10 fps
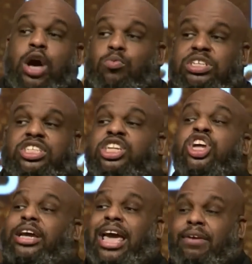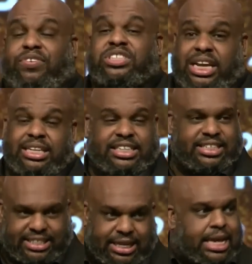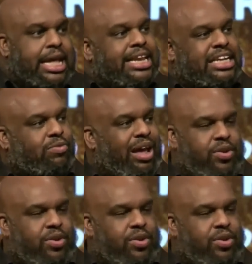she still was looking for Jesus.